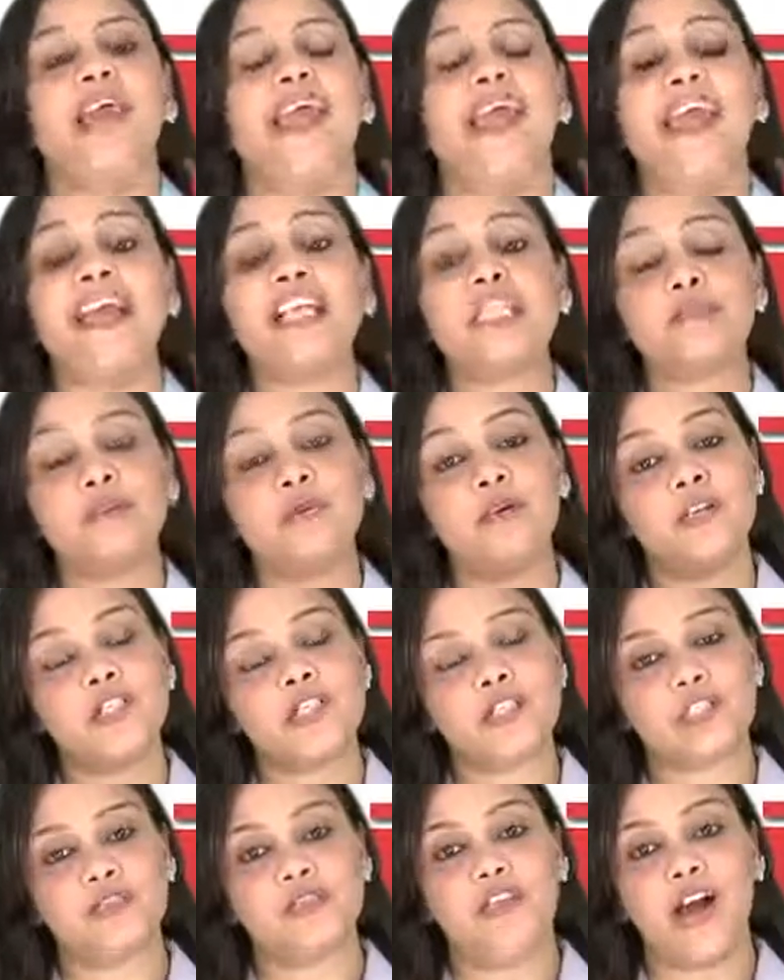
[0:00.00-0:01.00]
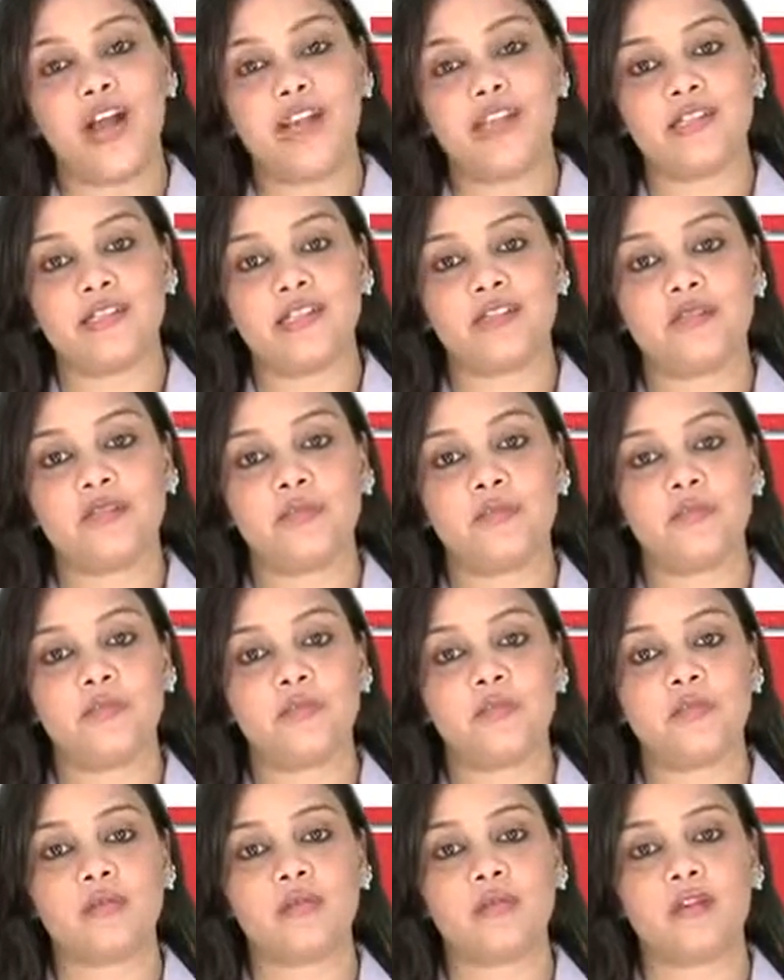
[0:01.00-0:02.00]
Expert advice
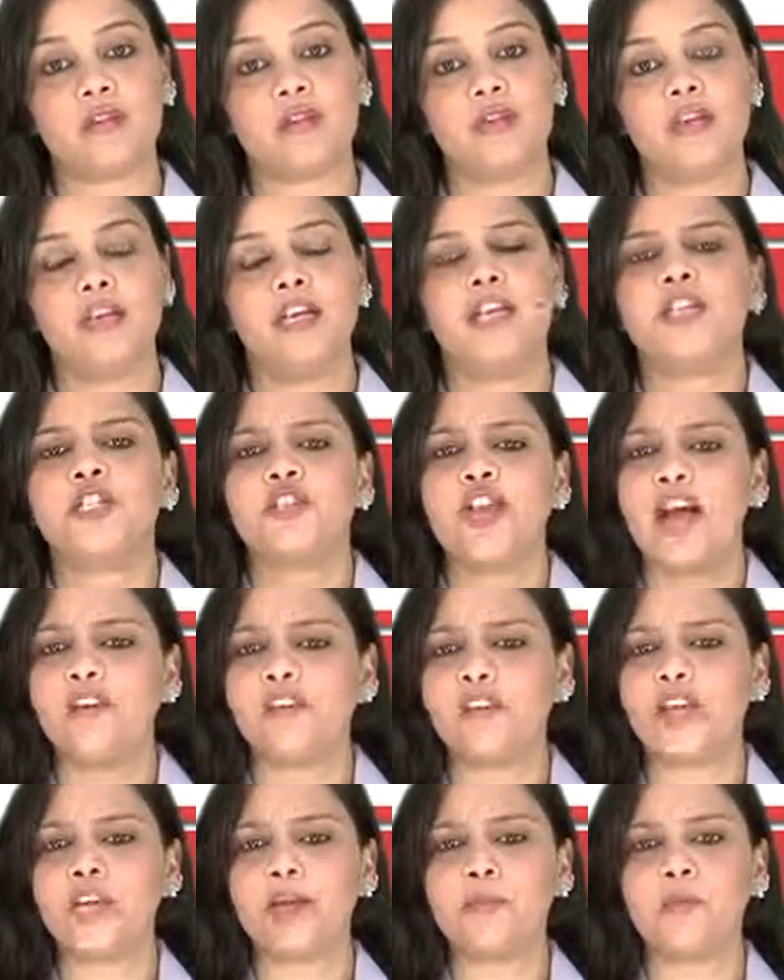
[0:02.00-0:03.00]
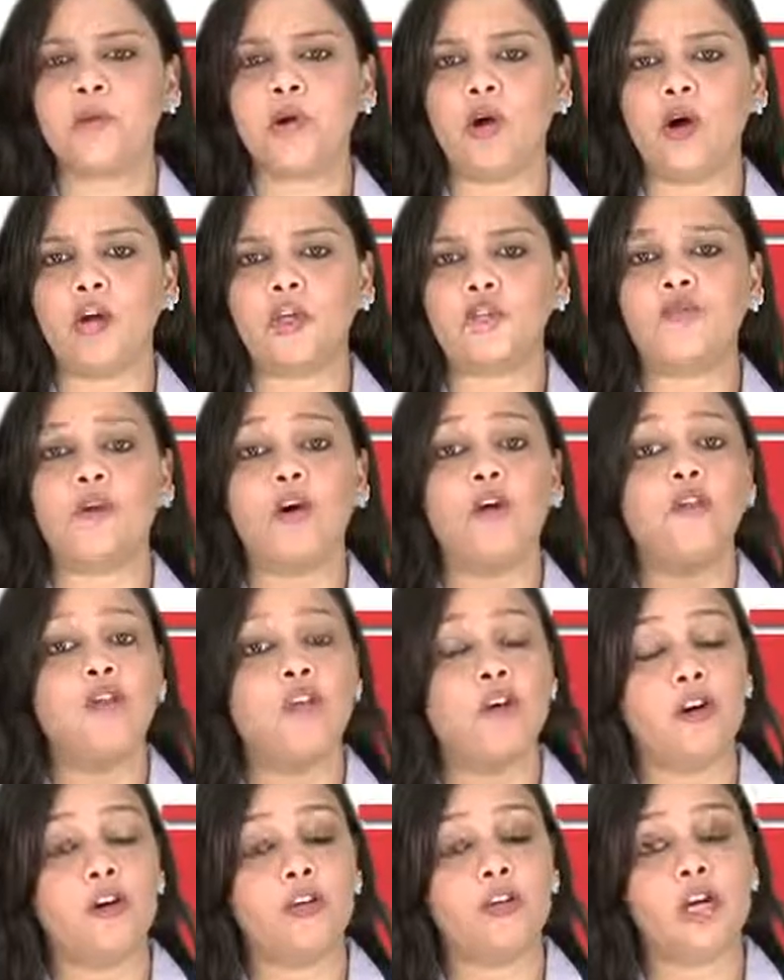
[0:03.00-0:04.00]
Traveling abroad for
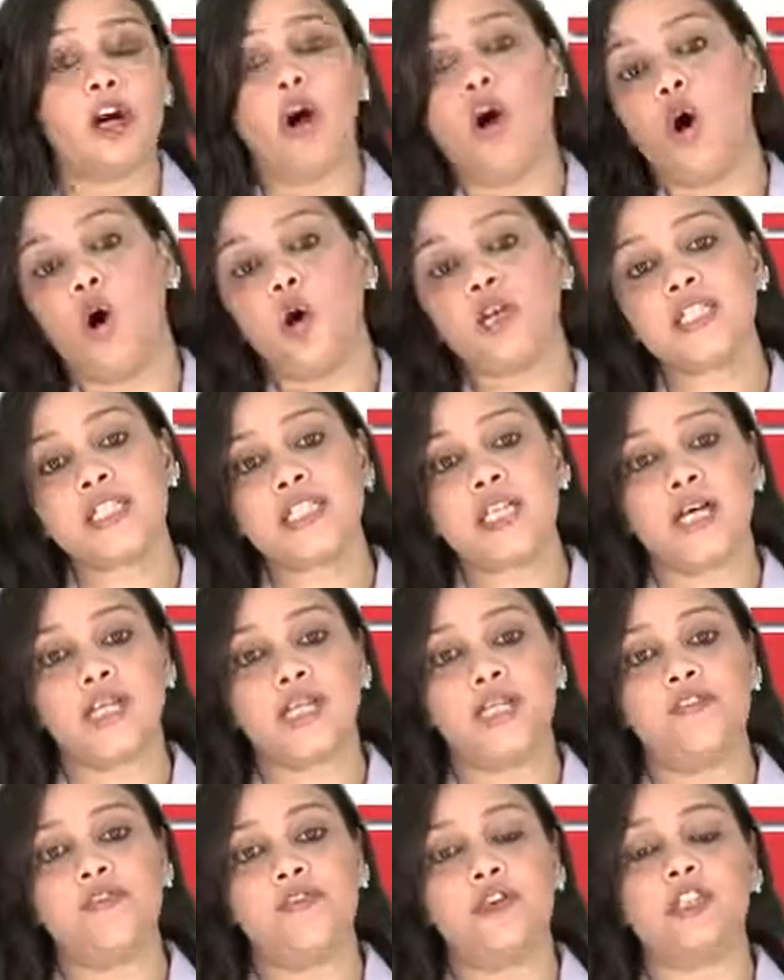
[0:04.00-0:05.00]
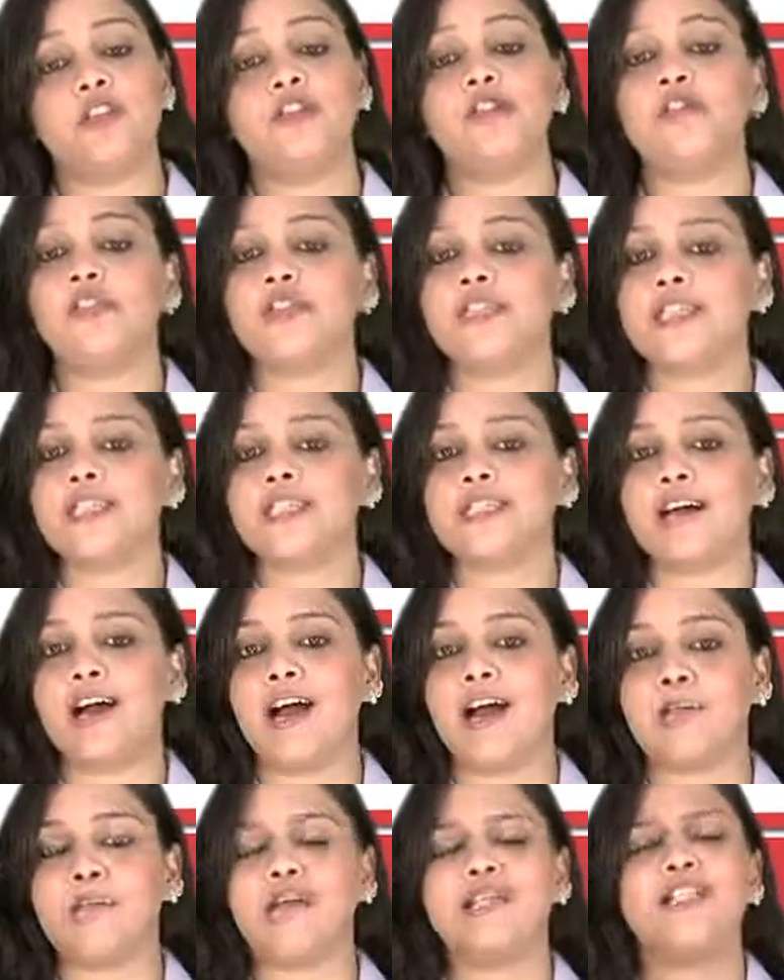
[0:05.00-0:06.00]
work or study for the first
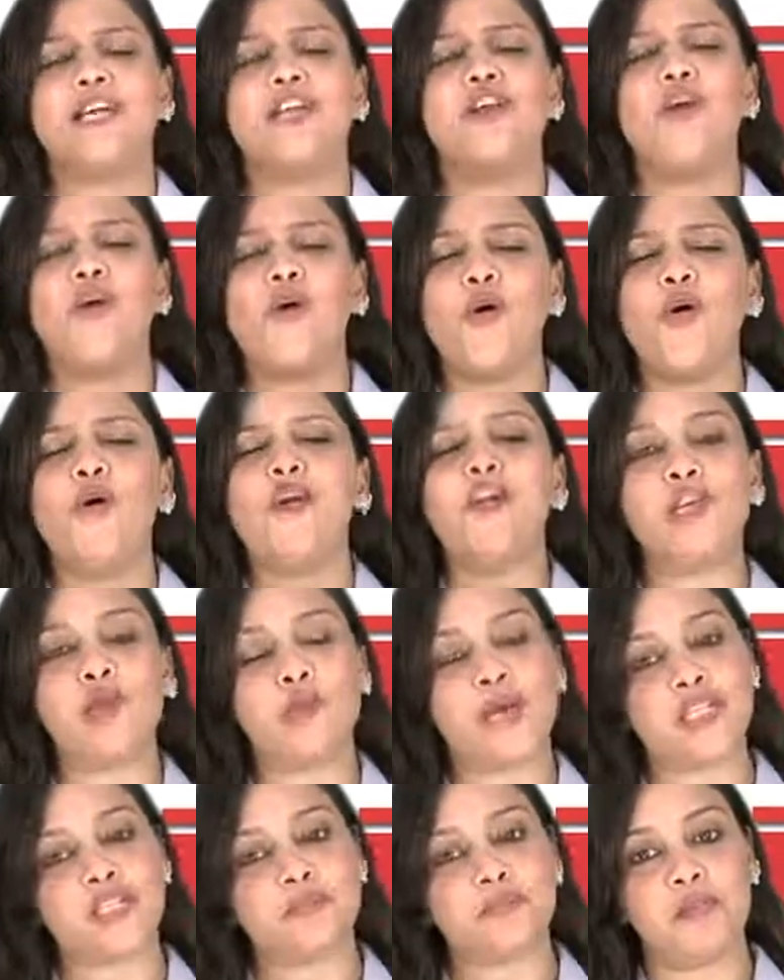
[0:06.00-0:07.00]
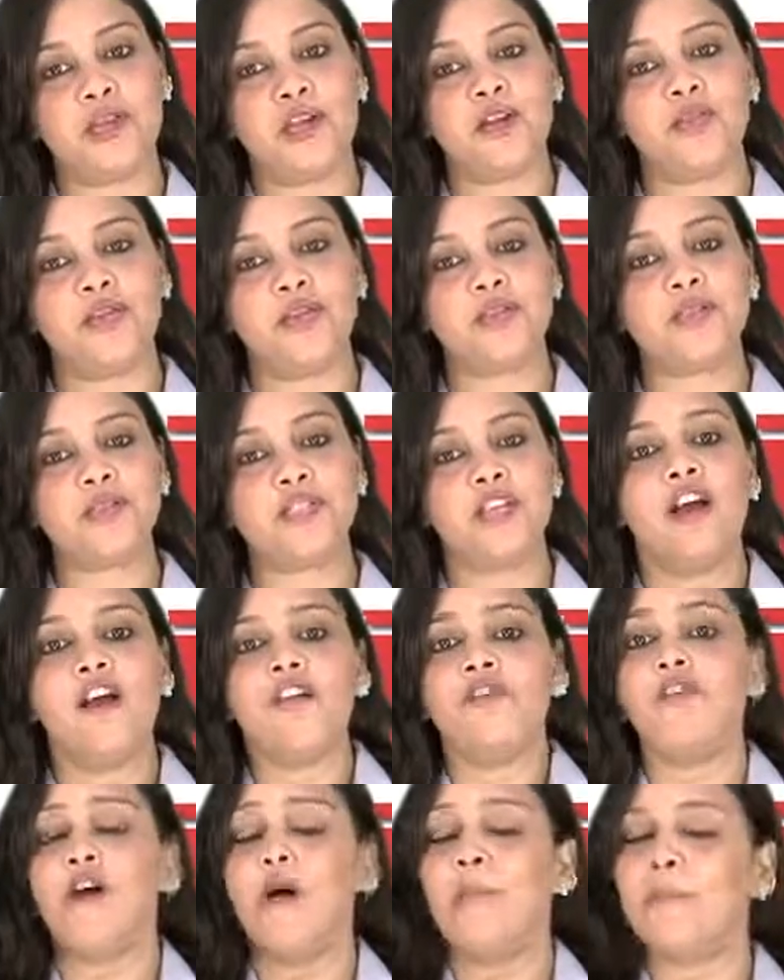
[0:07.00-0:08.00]
time is a whole new experience
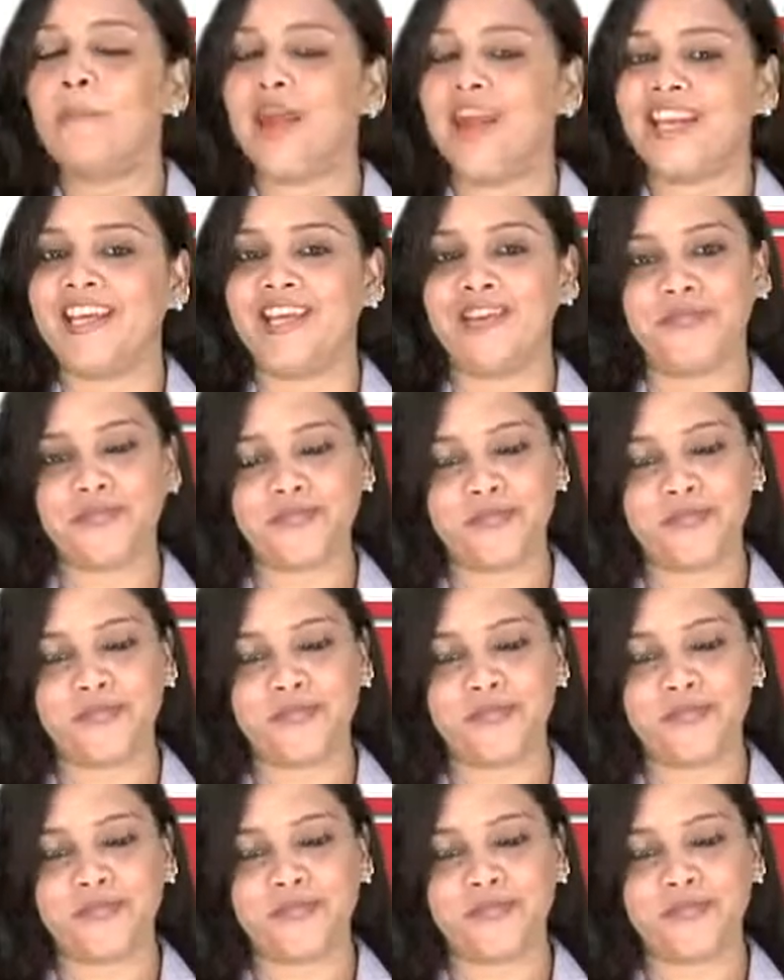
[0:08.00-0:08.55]
for many.